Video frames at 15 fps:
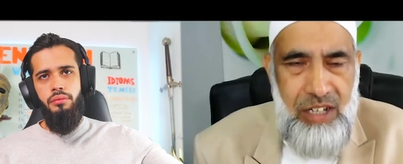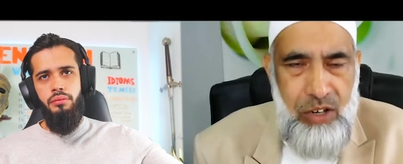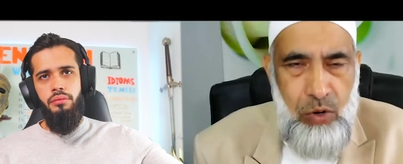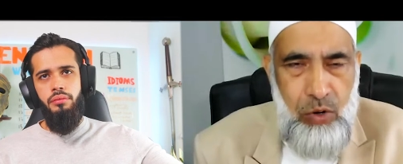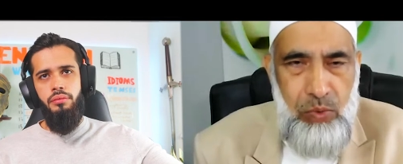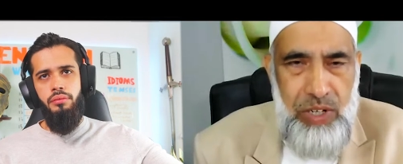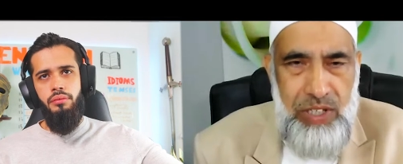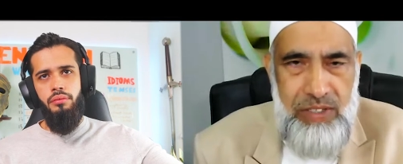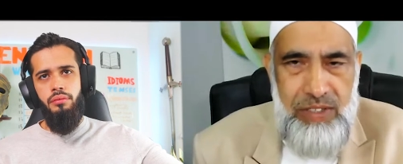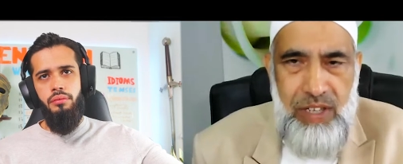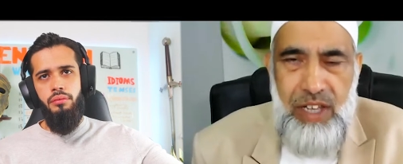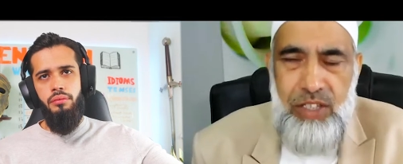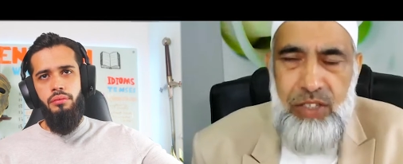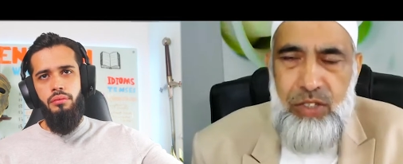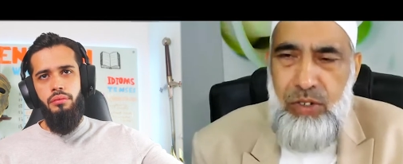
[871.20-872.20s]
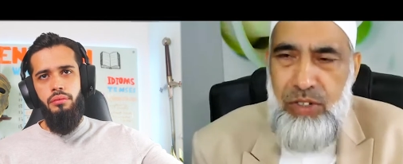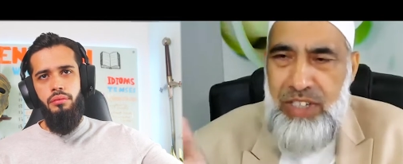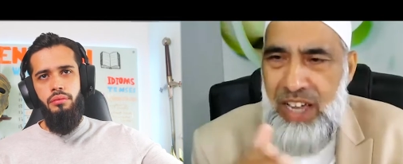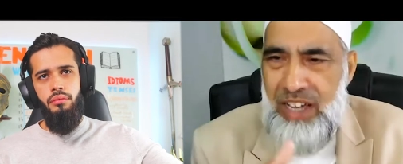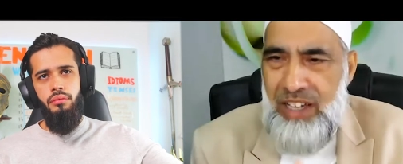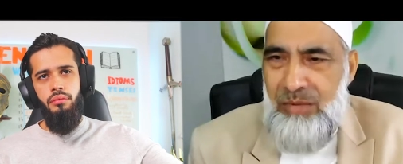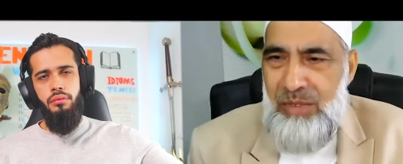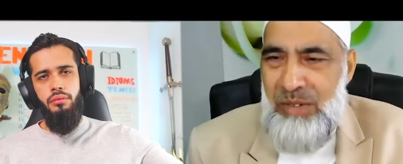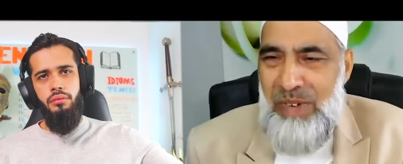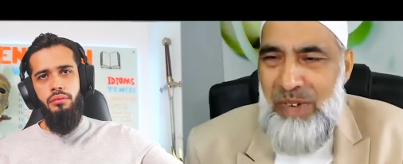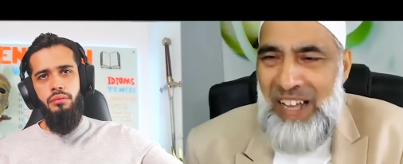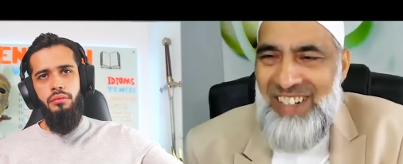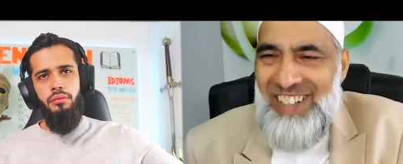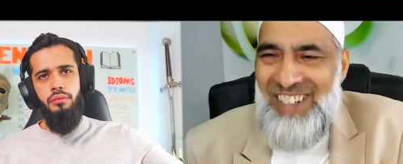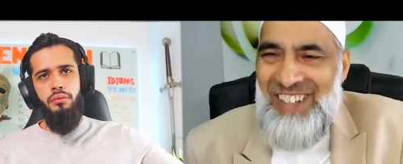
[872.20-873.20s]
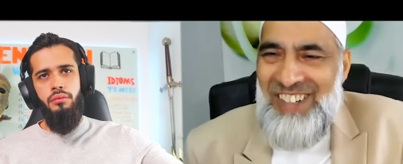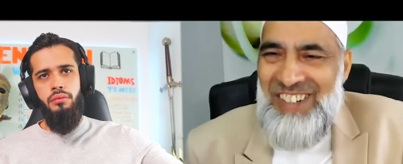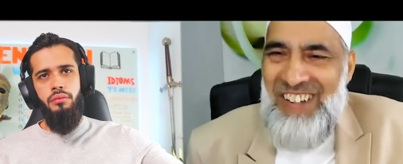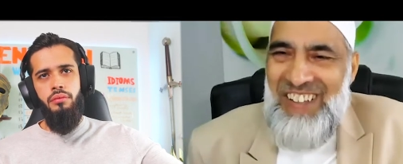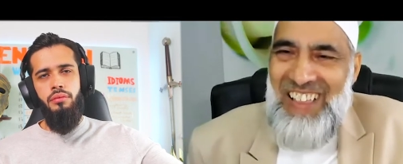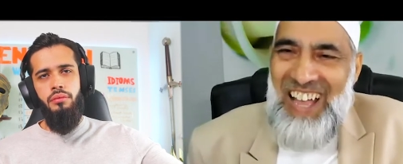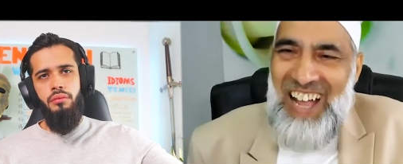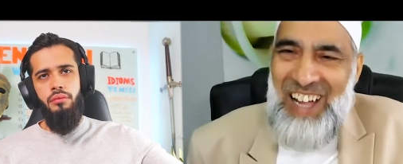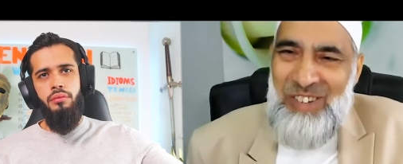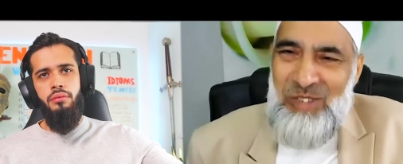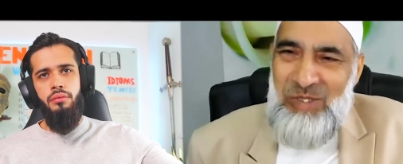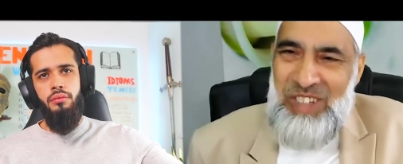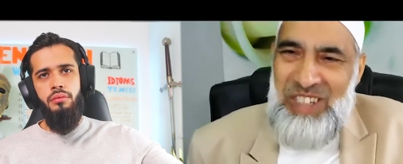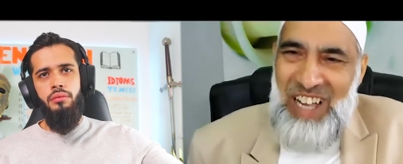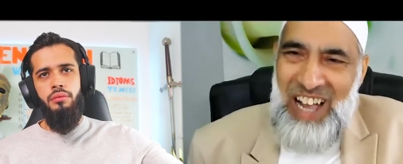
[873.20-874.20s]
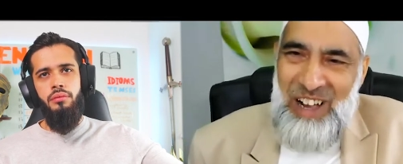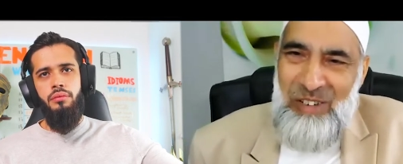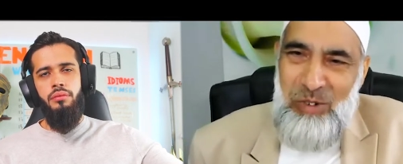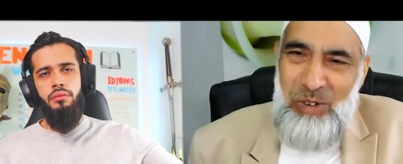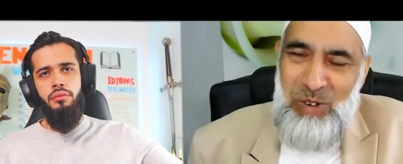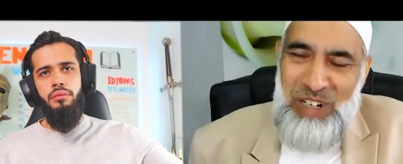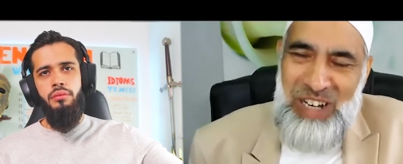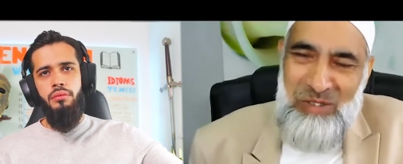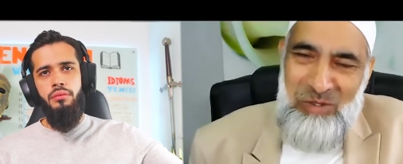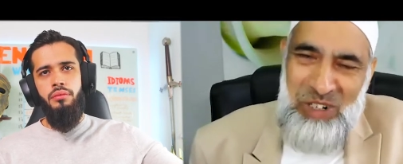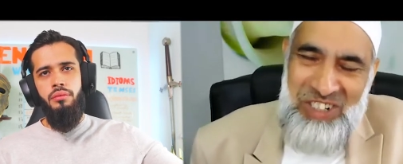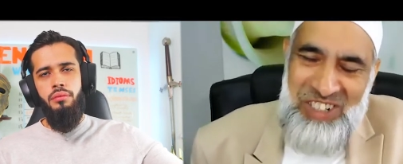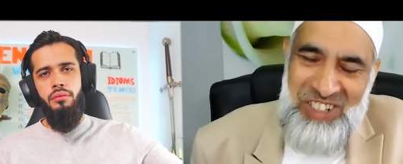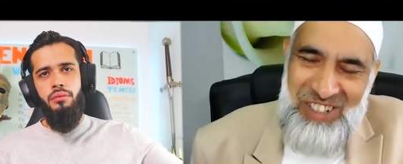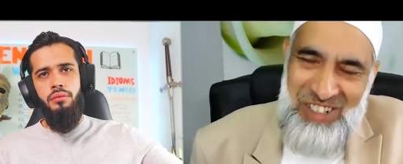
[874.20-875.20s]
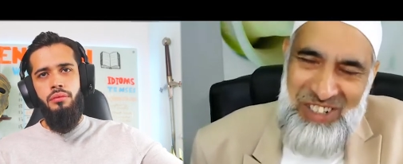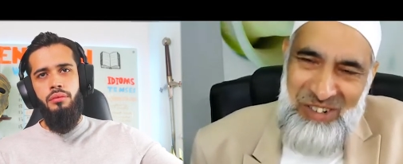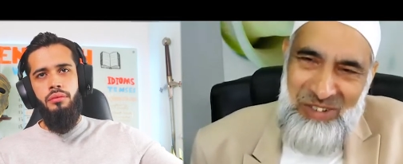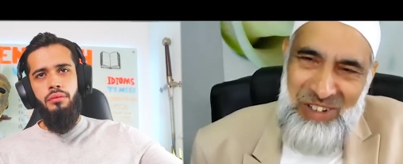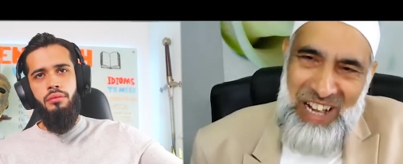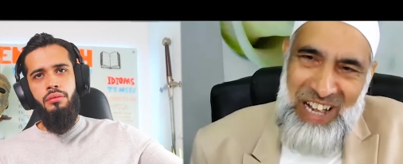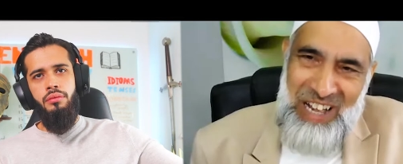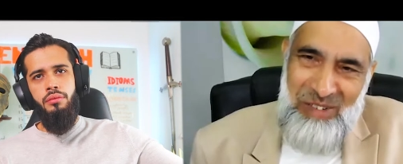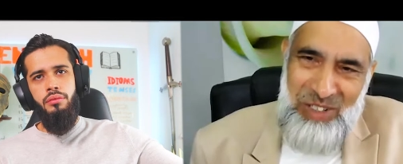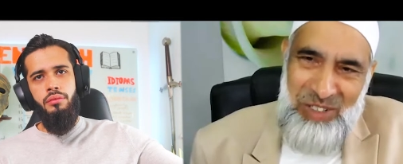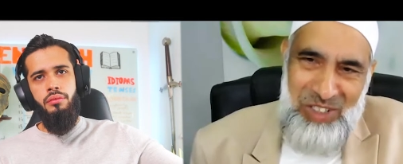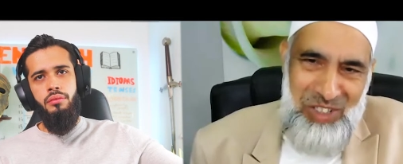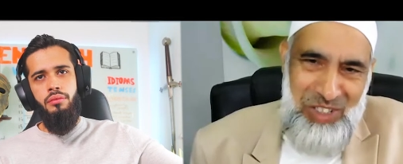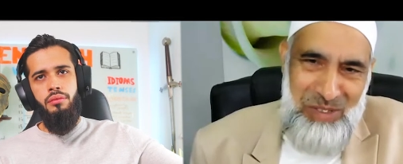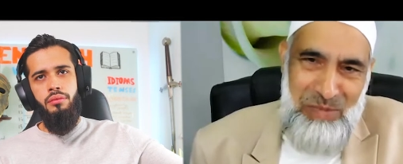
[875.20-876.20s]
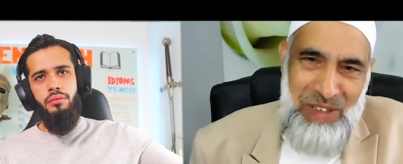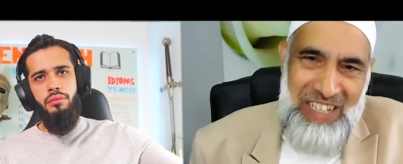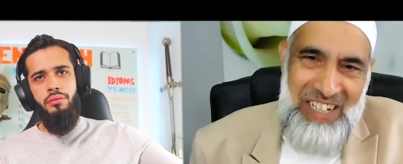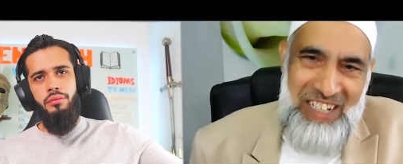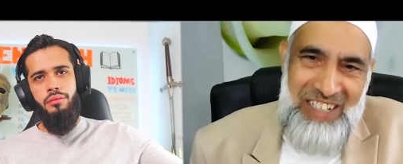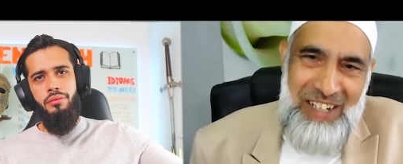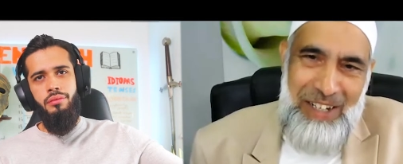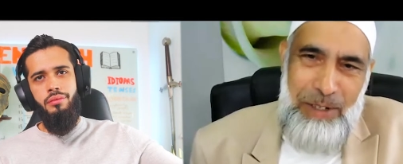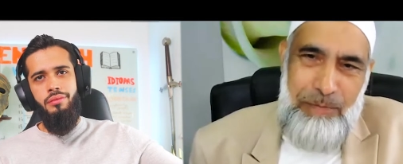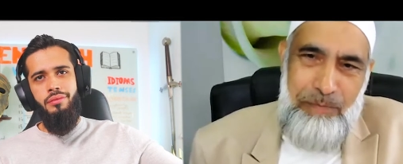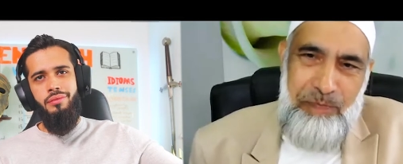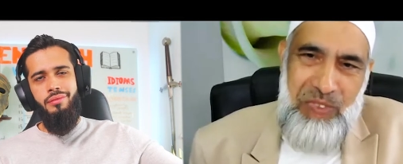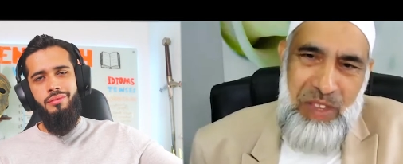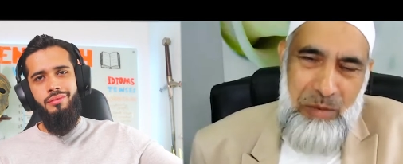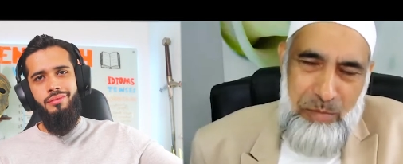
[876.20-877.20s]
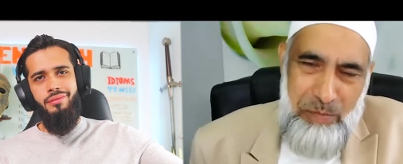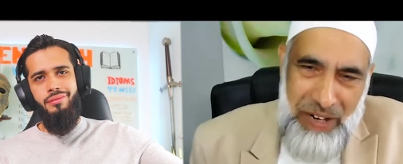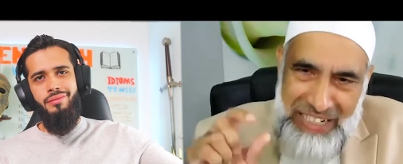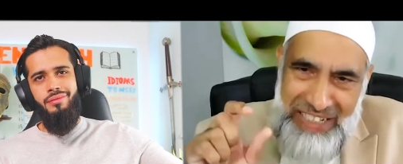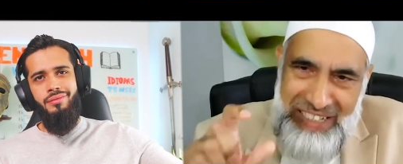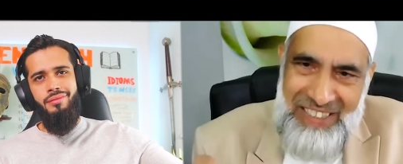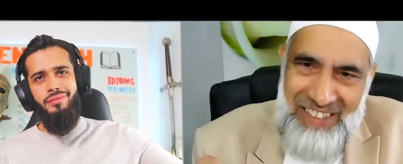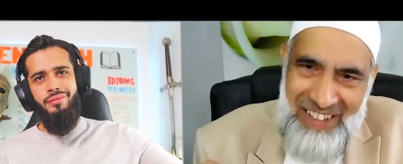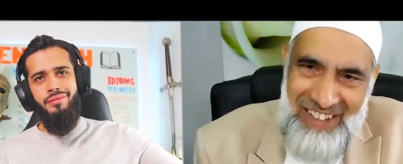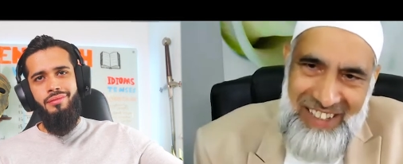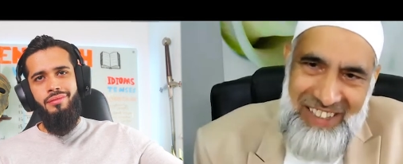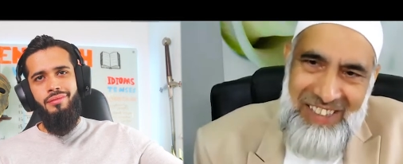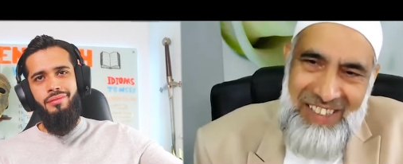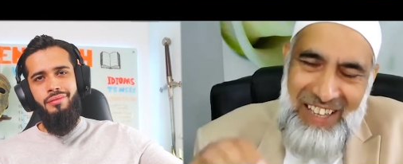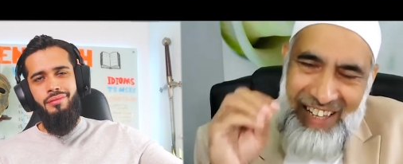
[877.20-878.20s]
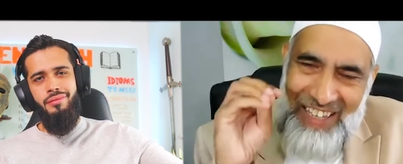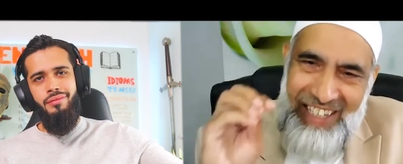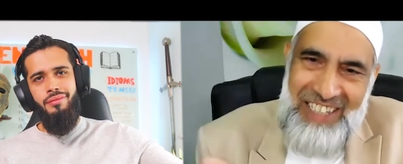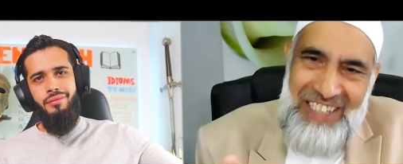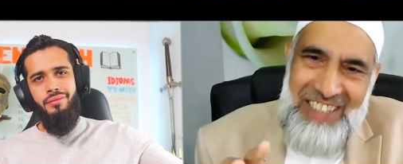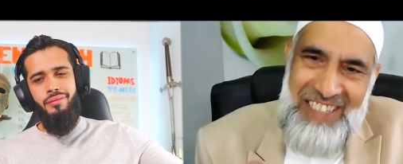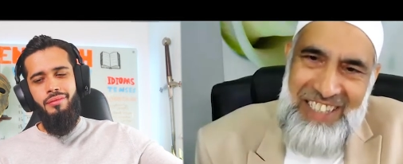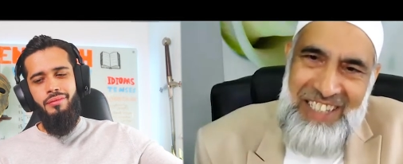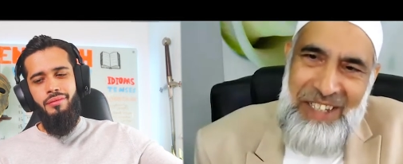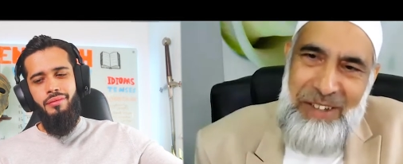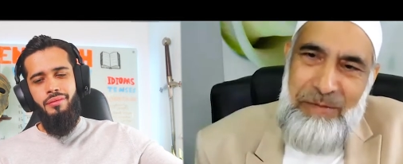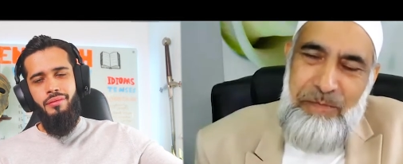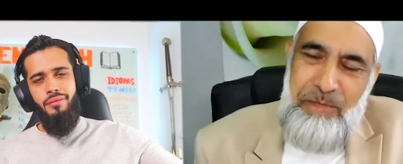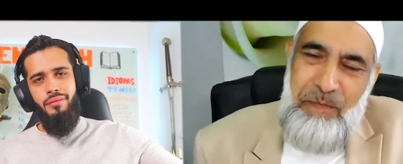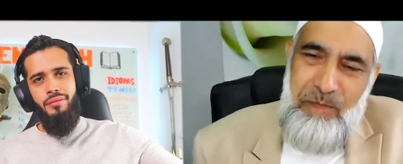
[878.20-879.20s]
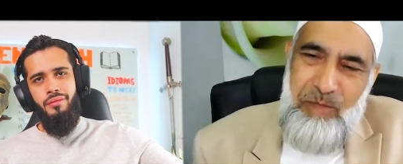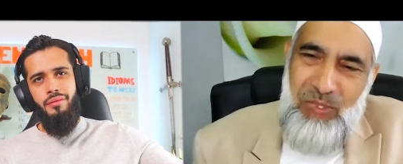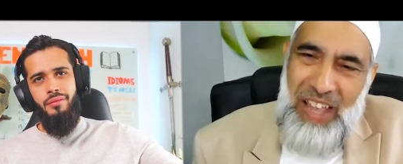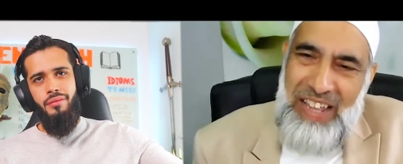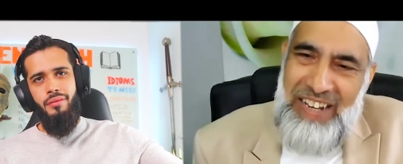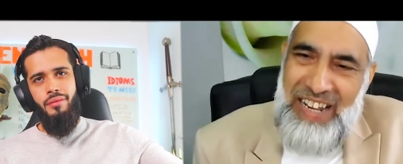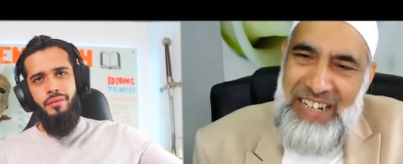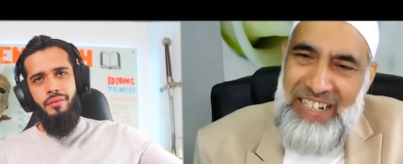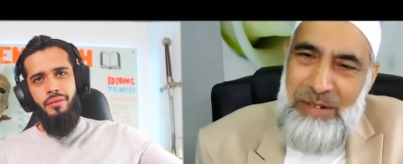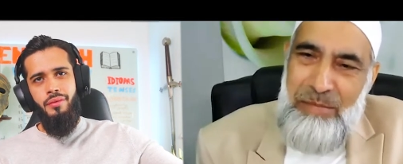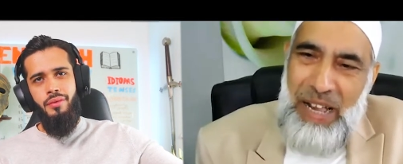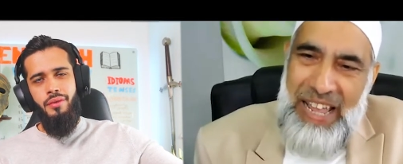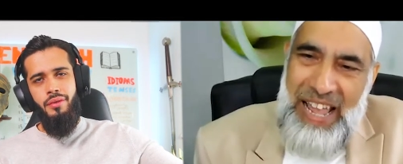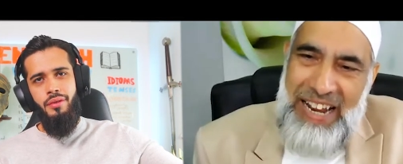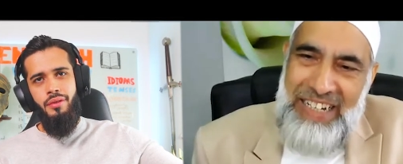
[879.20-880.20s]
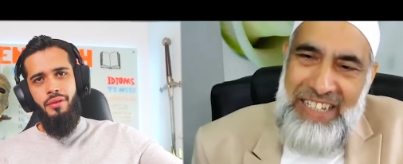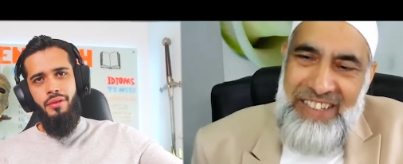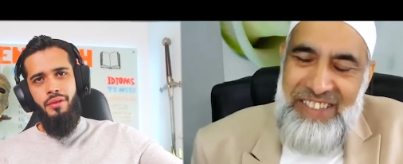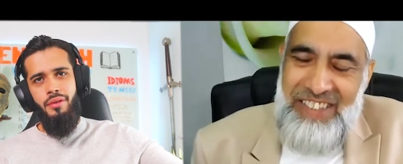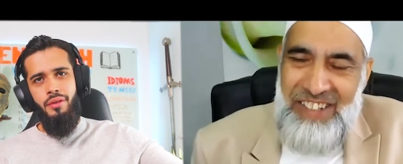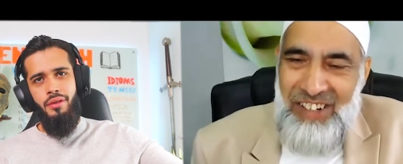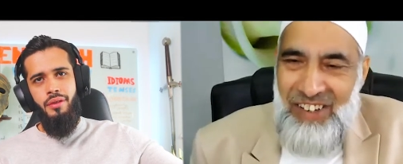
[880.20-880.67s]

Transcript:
Speaker 1: always. So, yeah, coming back to how do we, how, what I wanted to do, I want to just make it bite-sized, easy, And, and in my headings, you